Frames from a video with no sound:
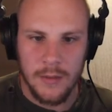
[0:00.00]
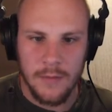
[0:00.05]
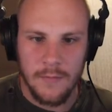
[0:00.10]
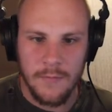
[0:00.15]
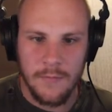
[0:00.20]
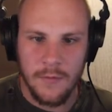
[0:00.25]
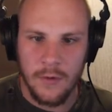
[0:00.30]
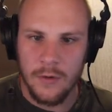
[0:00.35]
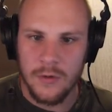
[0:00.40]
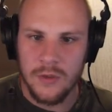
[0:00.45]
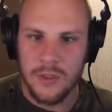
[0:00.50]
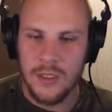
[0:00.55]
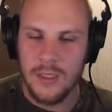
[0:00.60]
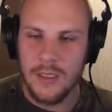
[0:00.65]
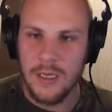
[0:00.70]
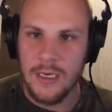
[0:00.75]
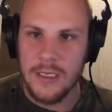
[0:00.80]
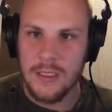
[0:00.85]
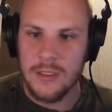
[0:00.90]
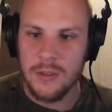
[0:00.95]
follows a
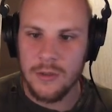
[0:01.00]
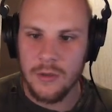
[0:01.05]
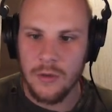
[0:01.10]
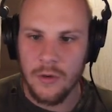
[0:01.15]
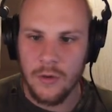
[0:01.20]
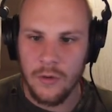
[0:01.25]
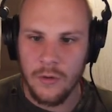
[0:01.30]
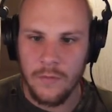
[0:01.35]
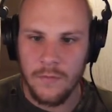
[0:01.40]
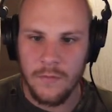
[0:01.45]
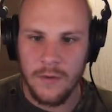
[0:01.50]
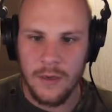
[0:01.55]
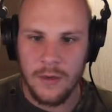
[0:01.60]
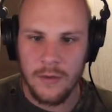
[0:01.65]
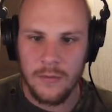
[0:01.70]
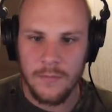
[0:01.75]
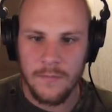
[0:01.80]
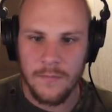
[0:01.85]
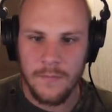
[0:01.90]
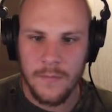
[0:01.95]
nicer curve
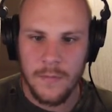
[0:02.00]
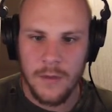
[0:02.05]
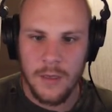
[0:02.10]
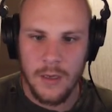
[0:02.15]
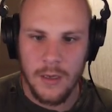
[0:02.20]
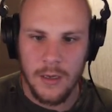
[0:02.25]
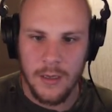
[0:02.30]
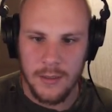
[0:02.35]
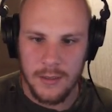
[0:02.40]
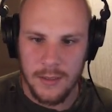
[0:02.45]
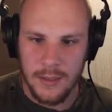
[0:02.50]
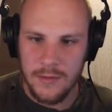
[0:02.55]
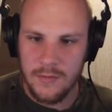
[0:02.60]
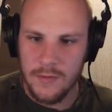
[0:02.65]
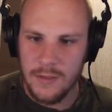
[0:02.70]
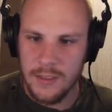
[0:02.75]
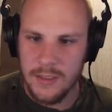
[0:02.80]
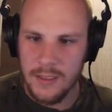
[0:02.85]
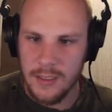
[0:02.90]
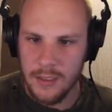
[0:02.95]
here. This
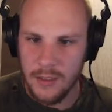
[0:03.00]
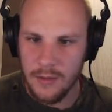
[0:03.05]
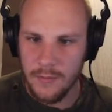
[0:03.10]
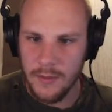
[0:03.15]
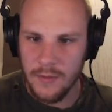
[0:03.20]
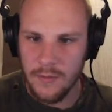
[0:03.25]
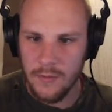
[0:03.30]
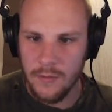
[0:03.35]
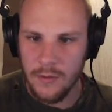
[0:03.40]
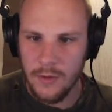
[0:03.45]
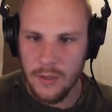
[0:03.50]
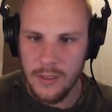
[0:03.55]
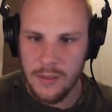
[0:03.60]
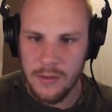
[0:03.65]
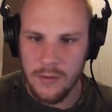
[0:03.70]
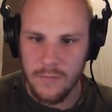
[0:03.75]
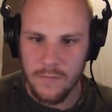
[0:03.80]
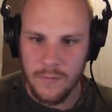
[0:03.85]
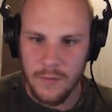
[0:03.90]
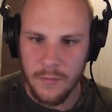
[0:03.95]
one is a little bit
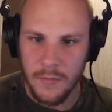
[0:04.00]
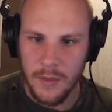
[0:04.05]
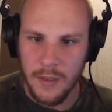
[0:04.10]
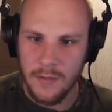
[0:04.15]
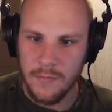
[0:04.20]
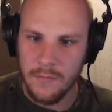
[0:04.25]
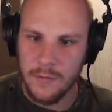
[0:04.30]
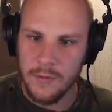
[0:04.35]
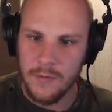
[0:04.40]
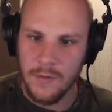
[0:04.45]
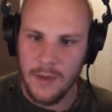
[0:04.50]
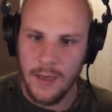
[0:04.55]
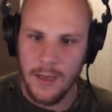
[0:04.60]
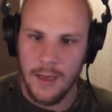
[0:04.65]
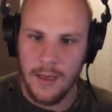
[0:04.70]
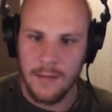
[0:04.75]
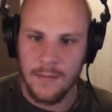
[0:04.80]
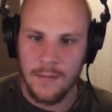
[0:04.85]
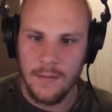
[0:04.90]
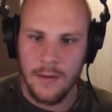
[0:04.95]
unclear. We might want to
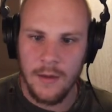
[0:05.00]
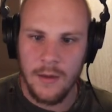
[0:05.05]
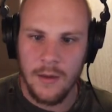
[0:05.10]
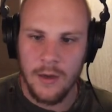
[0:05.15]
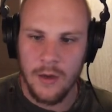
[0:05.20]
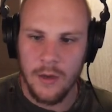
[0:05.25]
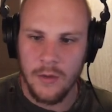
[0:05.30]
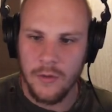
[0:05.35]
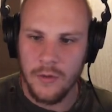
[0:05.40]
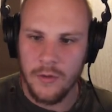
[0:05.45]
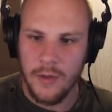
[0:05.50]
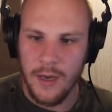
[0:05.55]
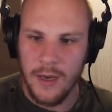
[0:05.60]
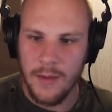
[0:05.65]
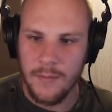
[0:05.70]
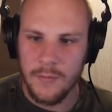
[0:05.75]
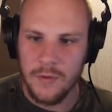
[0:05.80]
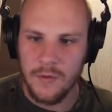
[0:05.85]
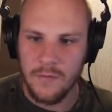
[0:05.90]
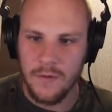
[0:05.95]
add another
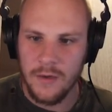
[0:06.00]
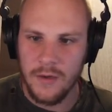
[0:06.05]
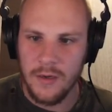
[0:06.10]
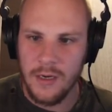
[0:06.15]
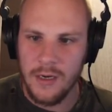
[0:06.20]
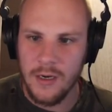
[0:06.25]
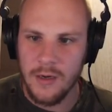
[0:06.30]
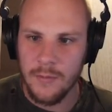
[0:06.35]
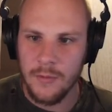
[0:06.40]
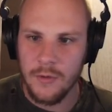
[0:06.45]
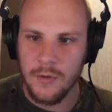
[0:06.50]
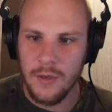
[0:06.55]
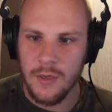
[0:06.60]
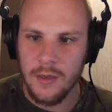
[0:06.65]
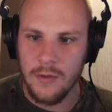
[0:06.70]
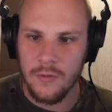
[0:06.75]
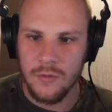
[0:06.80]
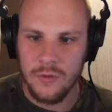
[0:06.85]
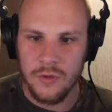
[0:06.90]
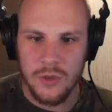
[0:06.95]
atmosphere here, but you
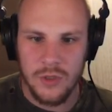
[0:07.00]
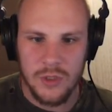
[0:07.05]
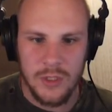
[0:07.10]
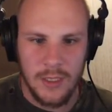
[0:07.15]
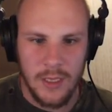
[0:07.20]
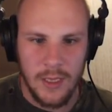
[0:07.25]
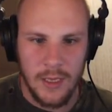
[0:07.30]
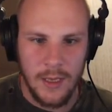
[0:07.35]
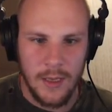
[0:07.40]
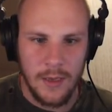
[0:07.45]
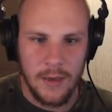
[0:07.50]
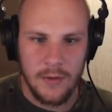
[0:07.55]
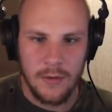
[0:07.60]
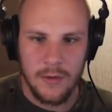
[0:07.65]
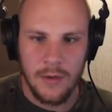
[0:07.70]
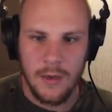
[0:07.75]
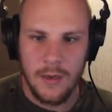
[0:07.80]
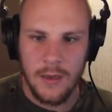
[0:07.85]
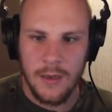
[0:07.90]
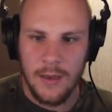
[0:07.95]
can also see
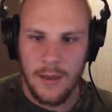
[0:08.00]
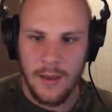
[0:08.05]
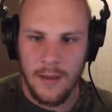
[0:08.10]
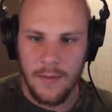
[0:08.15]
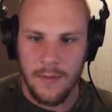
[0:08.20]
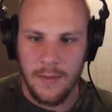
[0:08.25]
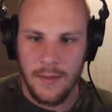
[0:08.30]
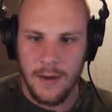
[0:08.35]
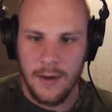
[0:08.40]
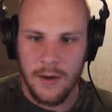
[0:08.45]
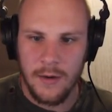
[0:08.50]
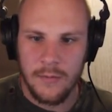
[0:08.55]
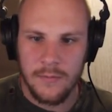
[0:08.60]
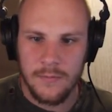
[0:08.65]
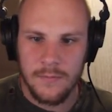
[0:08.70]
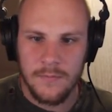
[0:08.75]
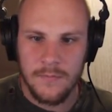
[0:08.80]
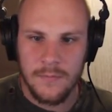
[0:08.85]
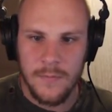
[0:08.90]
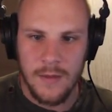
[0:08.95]
here and there
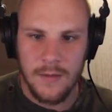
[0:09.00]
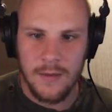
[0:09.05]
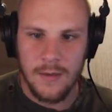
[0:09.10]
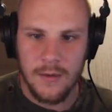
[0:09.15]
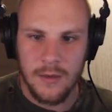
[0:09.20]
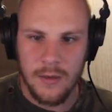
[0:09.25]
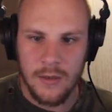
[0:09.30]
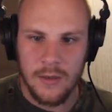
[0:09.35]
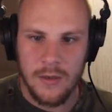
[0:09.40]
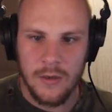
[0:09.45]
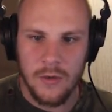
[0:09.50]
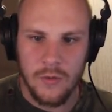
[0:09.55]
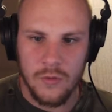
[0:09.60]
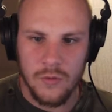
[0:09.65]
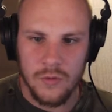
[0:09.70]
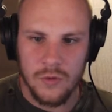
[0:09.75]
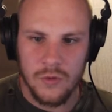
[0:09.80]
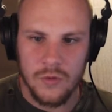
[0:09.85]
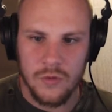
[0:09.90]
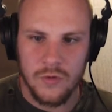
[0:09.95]
that there are
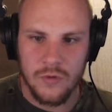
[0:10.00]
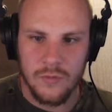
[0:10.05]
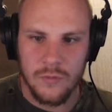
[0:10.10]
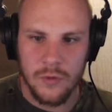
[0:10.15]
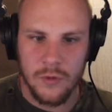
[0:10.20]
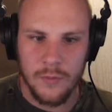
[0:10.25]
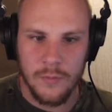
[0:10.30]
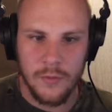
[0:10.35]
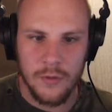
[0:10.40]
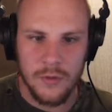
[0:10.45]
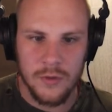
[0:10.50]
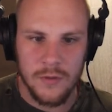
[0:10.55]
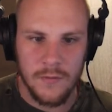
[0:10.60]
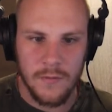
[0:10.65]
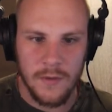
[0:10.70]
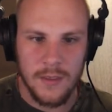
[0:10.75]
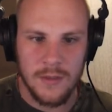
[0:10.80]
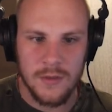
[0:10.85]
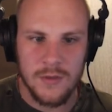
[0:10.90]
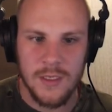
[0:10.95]
also two more points
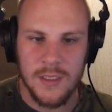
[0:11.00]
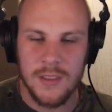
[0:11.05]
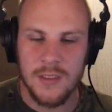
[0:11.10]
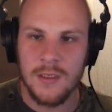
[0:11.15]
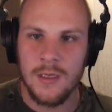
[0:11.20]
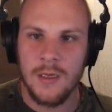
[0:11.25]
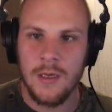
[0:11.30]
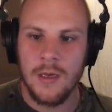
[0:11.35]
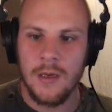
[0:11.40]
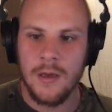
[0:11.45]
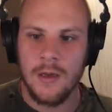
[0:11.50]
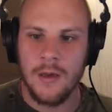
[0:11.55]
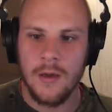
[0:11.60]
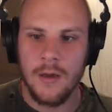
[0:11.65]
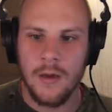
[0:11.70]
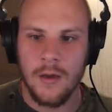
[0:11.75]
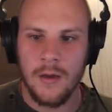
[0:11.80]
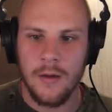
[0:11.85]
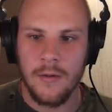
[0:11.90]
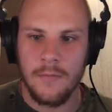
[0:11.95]
of interest
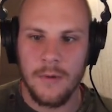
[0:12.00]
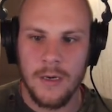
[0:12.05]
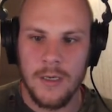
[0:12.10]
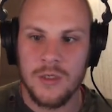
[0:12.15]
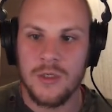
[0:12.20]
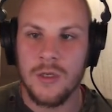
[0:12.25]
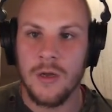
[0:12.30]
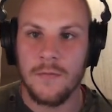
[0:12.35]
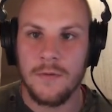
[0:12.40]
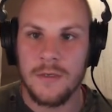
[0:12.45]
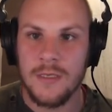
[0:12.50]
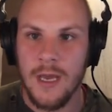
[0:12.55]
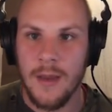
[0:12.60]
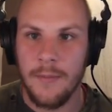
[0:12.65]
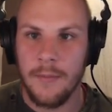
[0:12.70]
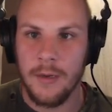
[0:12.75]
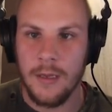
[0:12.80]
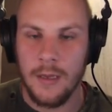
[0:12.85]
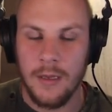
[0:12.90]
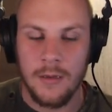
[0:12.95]
where stuff is
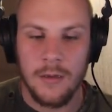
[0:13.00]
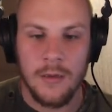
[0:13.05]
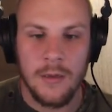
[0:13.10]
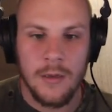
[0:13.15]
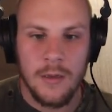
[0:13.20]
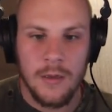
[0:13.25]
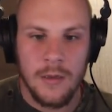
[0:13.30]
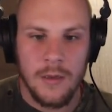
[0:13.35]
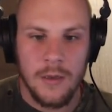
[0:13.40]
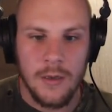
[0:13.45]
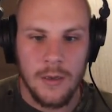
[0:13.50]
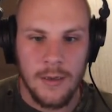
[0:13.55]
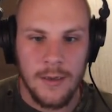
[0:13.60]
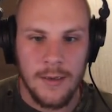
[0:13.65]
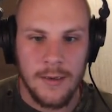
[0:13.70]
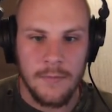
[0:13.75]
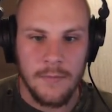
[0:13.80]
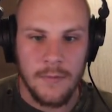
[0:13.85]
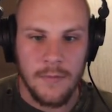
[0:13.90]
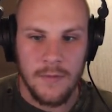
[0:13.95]
happening
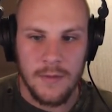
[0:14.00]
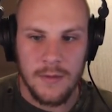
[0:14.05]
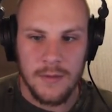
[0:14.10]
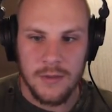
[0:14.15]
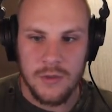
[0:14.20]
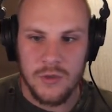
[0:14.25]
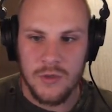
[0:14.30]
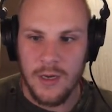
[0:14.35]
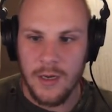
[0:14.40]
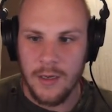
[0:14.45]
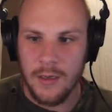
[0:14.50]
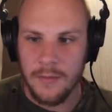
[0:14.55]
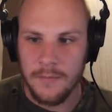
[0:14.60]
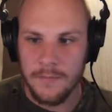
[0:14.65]
within the track.